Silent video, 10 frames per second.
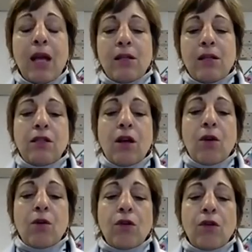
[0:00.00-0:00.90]

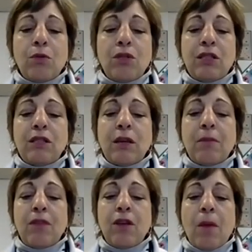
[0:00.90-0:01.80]
So those were just
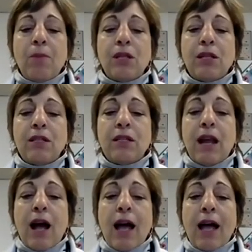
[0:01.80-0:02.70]
some of the options
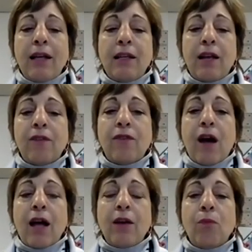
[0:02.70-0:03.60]
that I
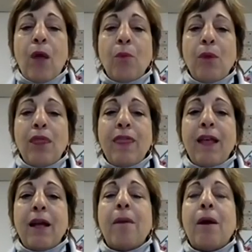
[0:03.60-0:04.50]
identified when we
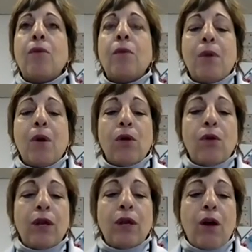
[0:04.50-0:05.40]
think about remote
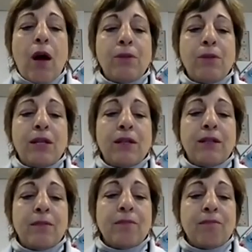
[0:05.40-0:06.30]
learning
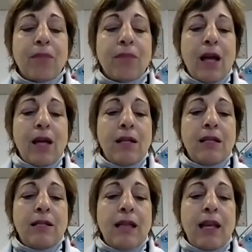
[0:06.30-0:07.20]
options.
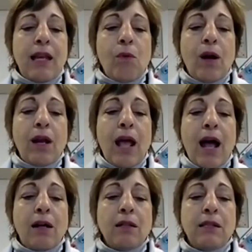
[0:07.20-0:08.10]
Does anyone
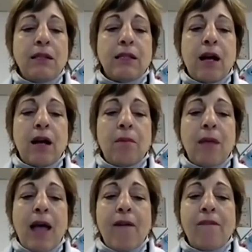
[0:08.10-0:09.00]
else have